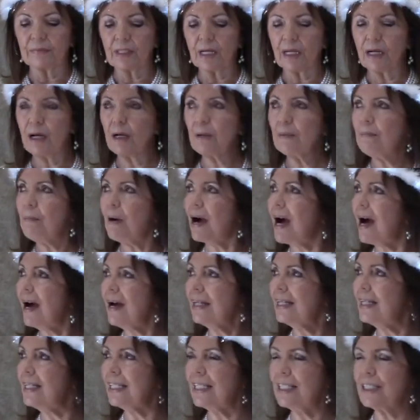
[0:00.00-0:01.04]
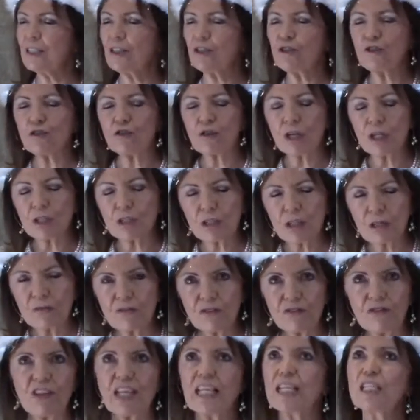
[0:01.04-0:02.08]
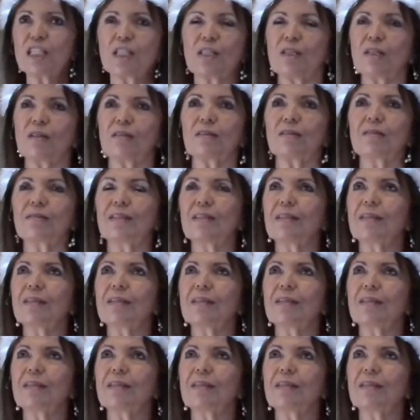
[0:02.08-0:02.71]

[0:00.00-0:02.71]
Our body is just a vessel